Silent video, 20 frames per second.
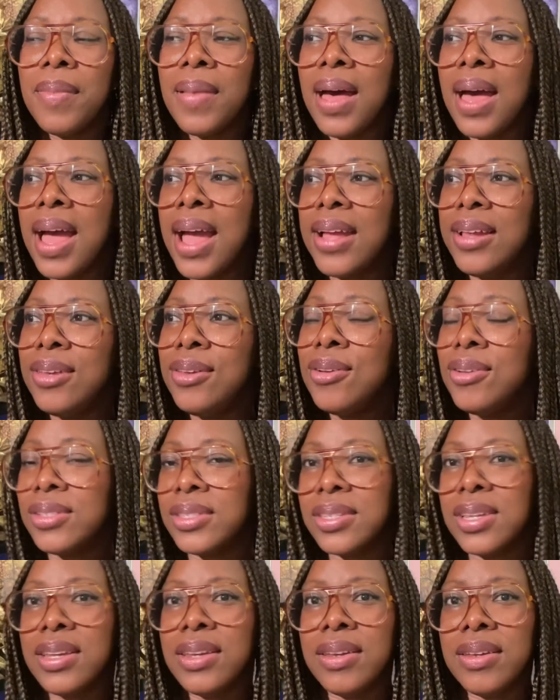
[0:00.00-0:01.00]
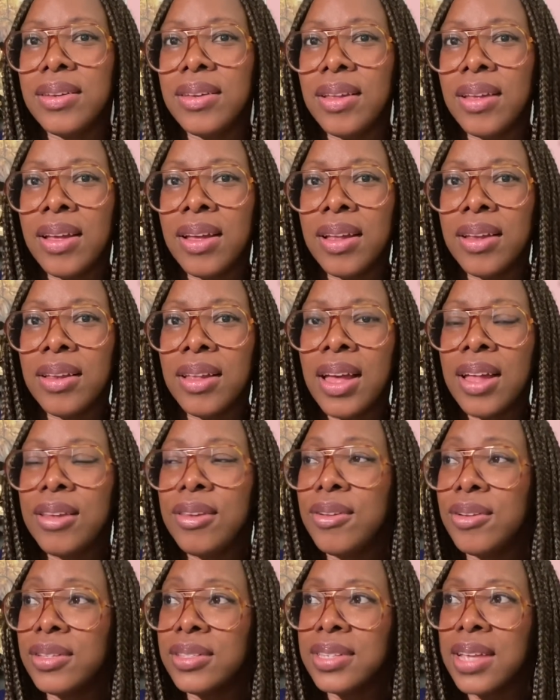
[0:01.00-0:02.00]
I looked
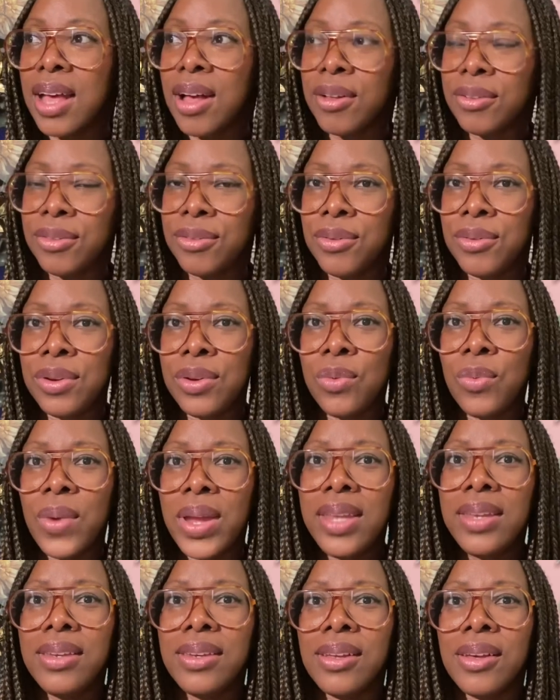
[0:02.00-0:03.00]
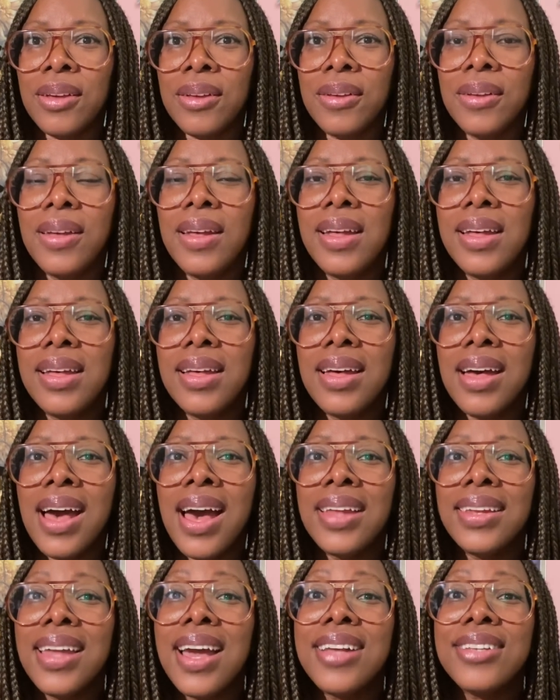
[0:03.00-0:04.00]
out through the window
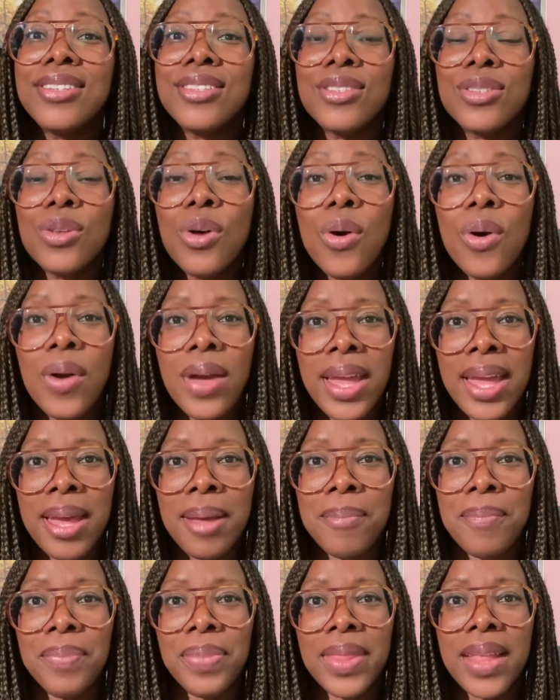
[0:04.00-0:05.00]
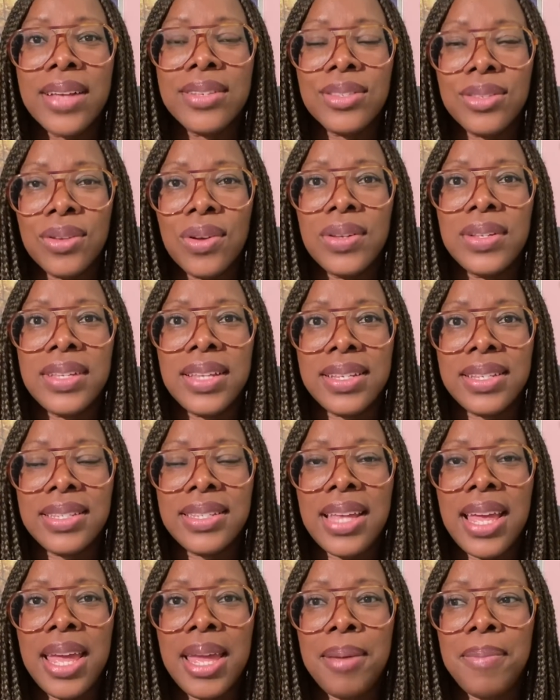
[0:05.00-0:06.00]
and I saw him. I saw the
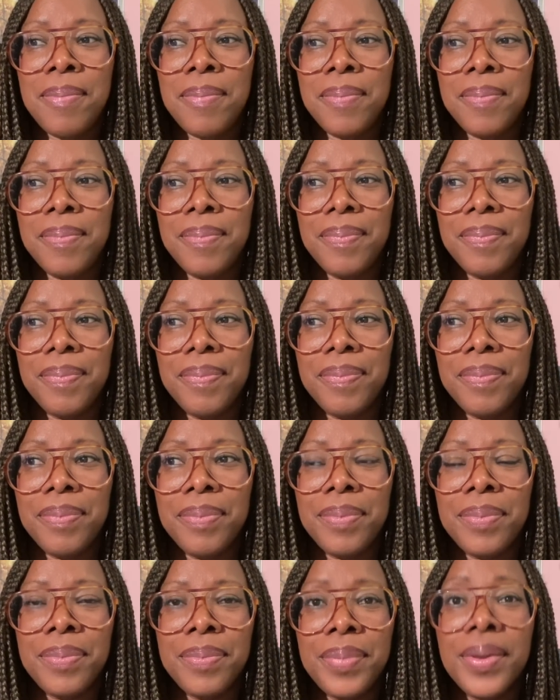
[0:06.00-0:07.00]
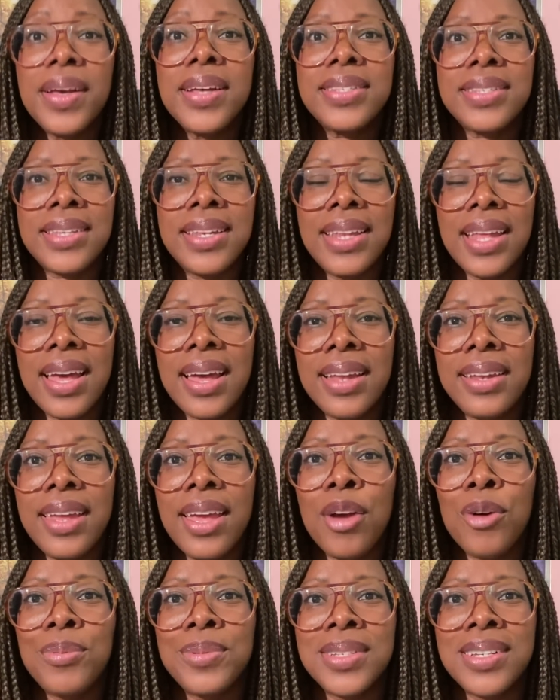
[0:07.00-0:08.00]
same person that had
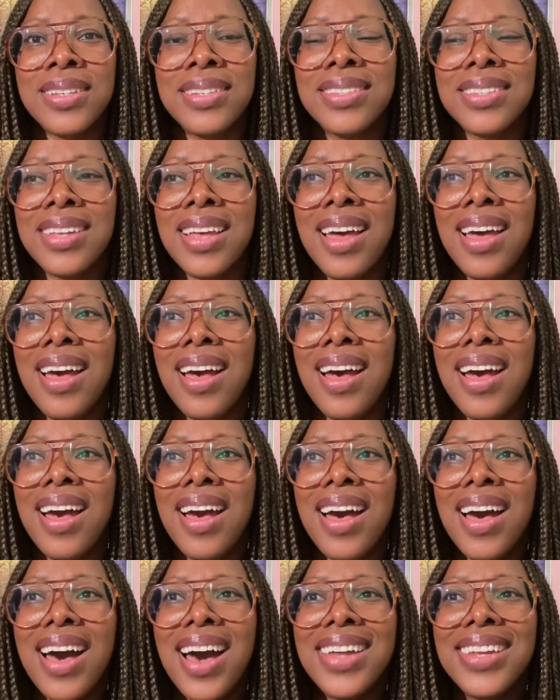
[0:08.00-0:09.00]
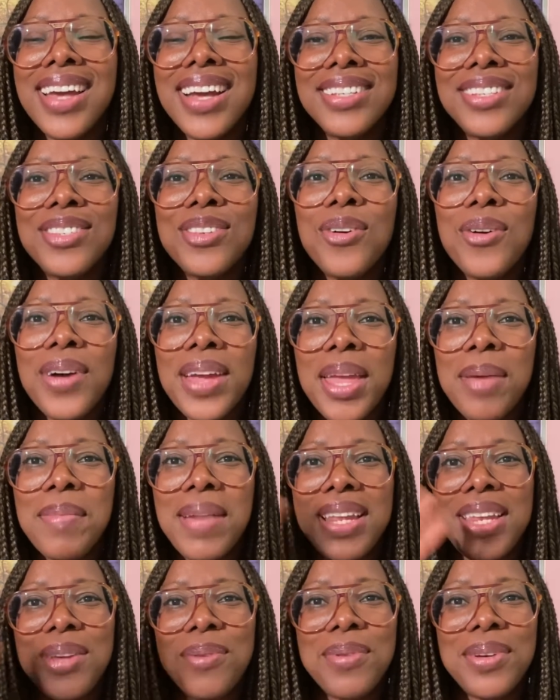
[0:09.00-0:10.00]
helped us. And I saw
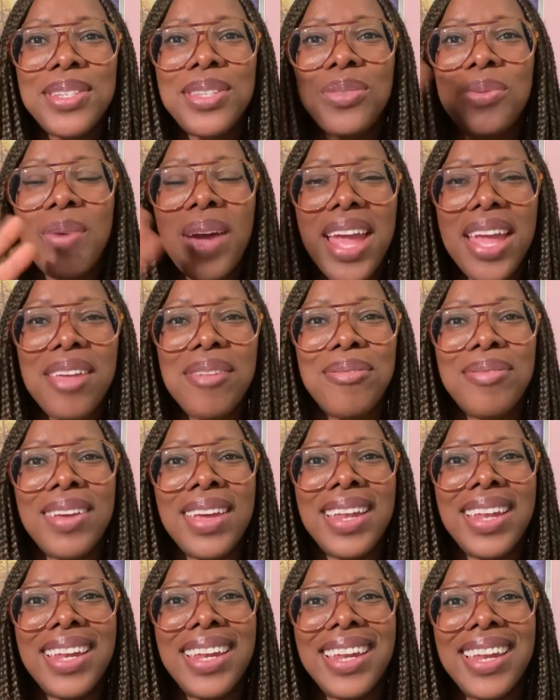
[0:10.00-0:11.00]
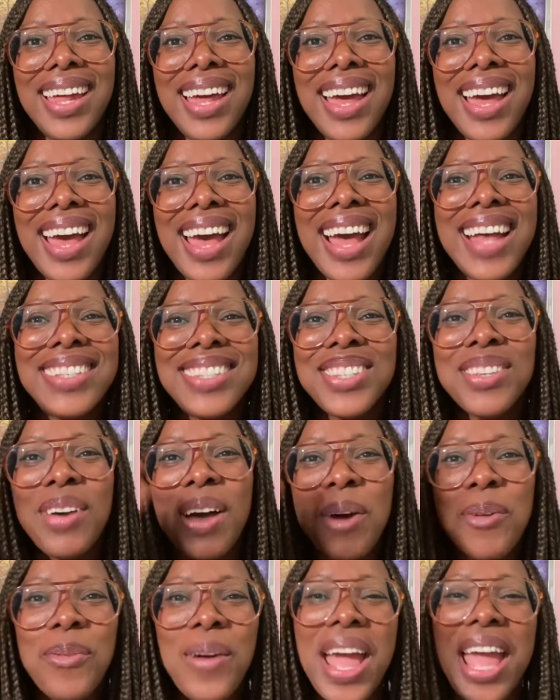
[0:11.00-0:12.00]
him and he was waving. And so
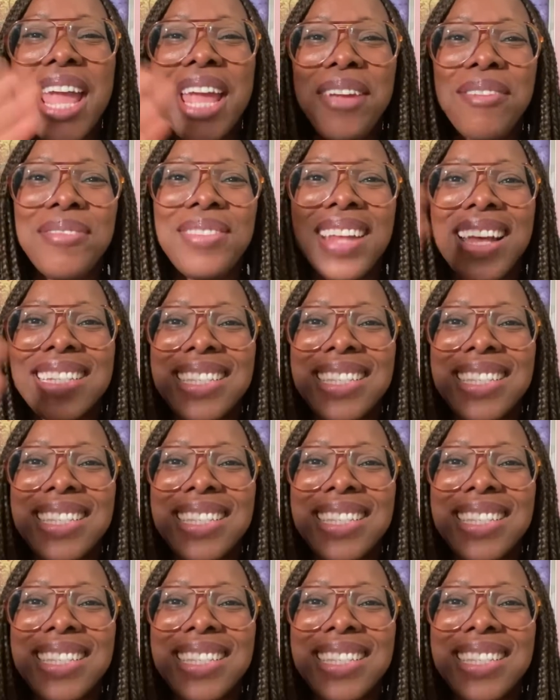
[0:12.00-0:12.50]
I waved.